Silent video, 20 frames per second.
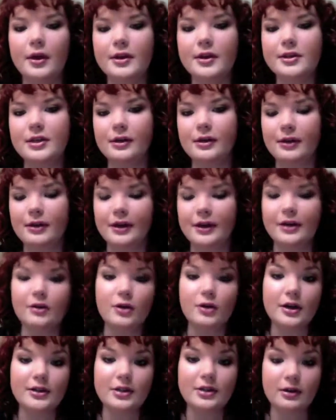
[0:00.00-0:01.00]
So, like,
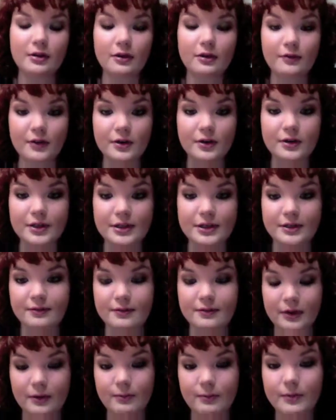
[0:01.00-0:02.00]
Across the Universe is a
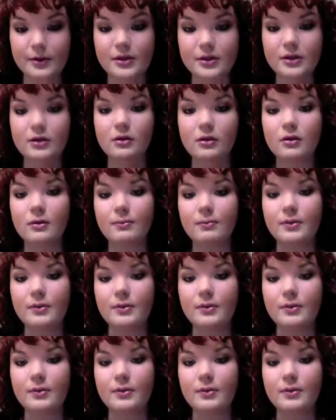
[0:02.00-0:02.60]
film musical,